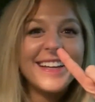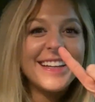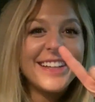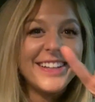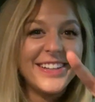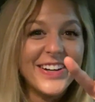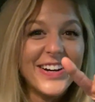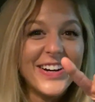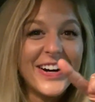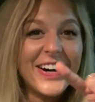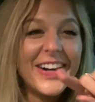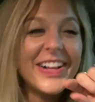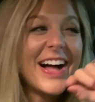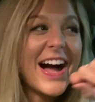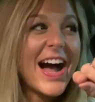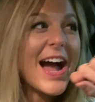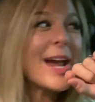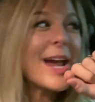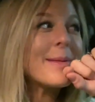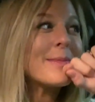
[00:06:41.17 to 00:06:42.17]
Y'all,
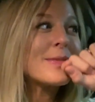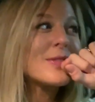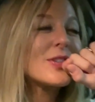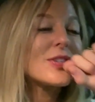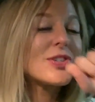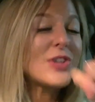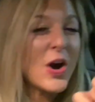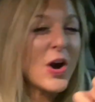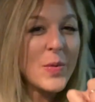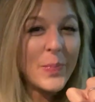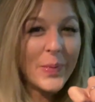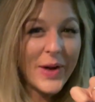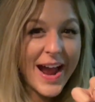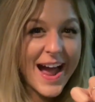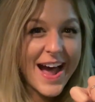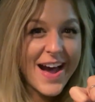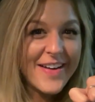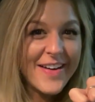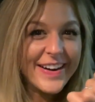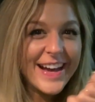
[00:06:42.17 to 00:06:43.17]
I am so
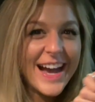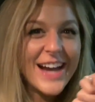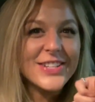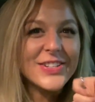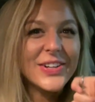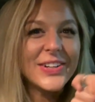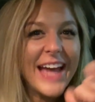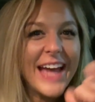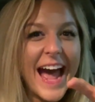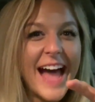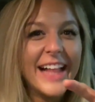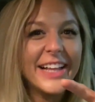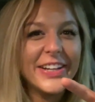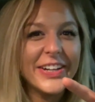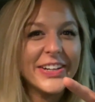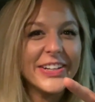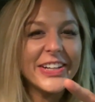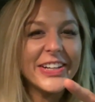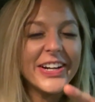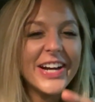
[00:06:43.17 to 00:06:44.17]
proud. I told Allie
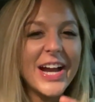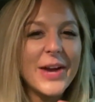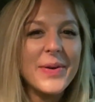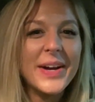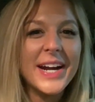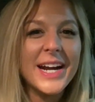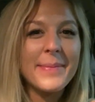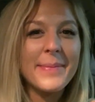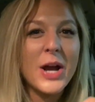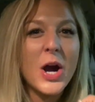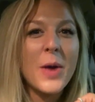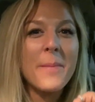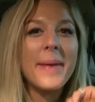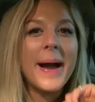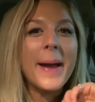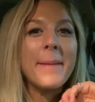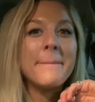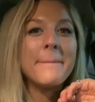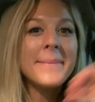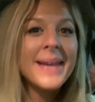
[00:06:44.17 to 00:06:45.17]
earlier I wanted to be home
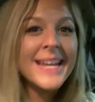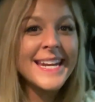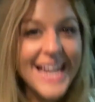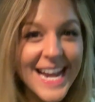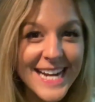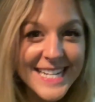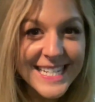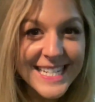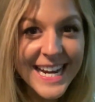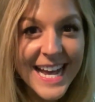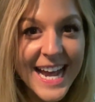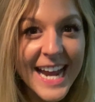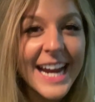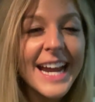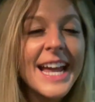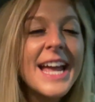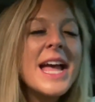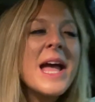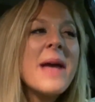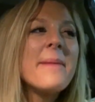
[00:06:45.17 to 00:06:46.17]
by midnight
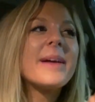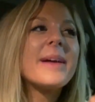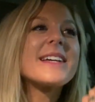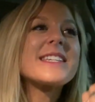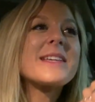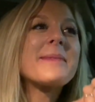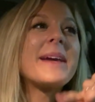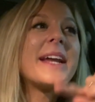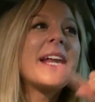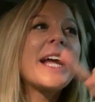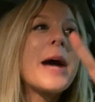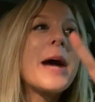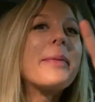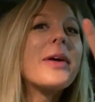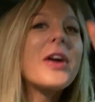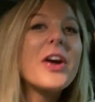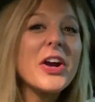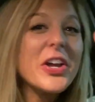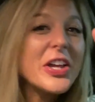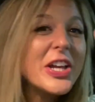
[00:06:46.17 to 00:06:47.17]
tonight because I'm getting up
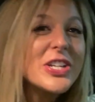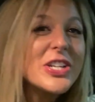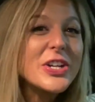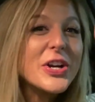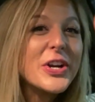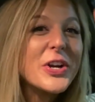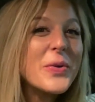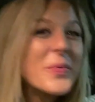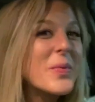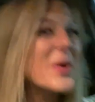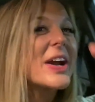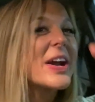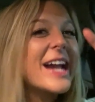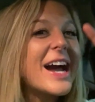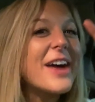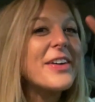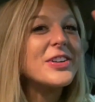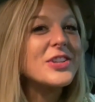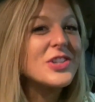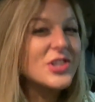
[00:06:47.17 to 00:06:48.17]
early to go to a
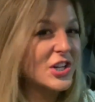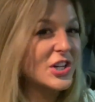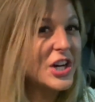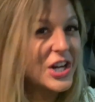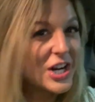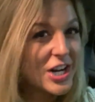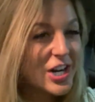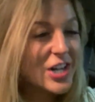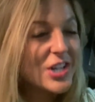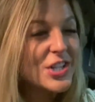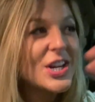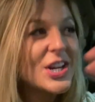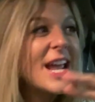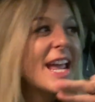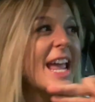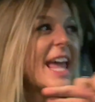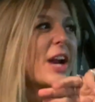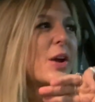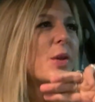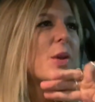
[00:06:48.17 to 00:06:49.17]
workout in church,
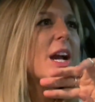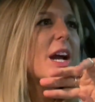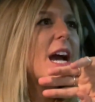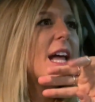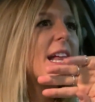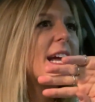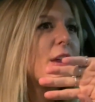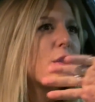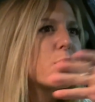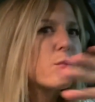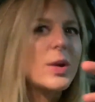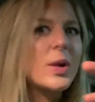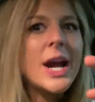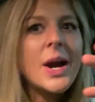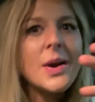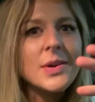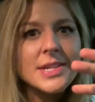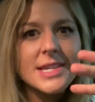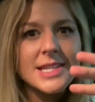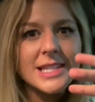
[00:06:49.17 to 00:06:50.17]
and I only got like three
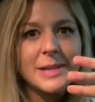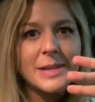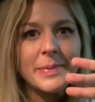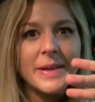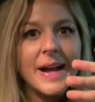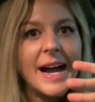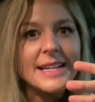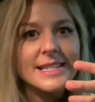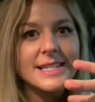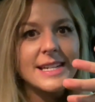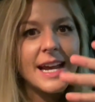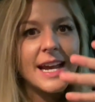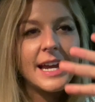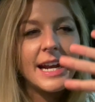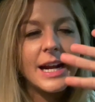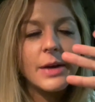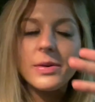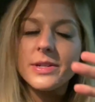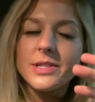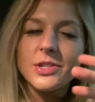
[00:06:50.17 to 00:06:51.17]
hours of sleep last night,
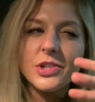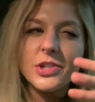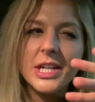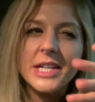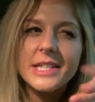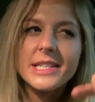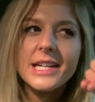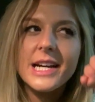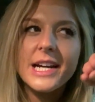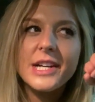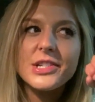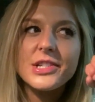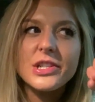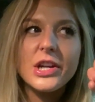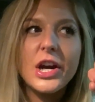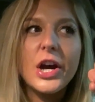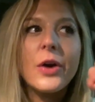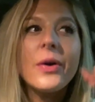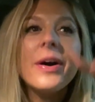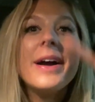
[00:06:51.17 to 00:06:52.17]
and I wasn't drinking tonight,
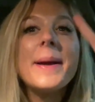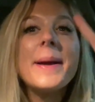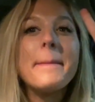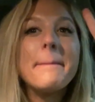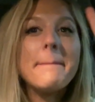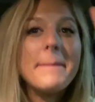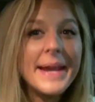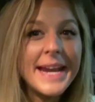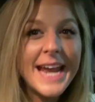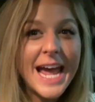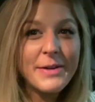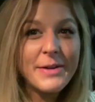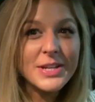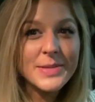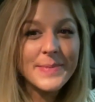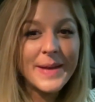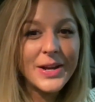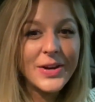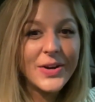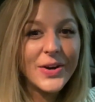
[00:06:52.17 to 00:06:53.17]
so midnight
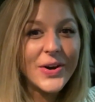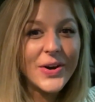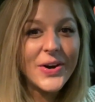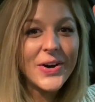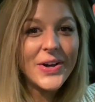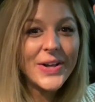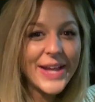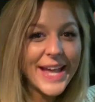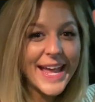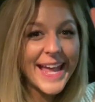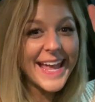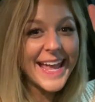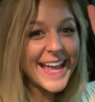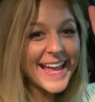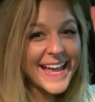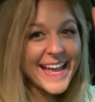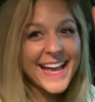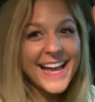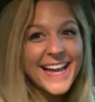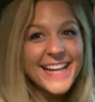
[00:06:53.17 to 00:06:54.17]
was my goal.
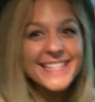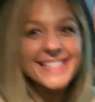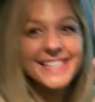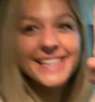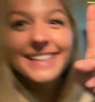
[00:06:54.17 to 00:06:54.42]
And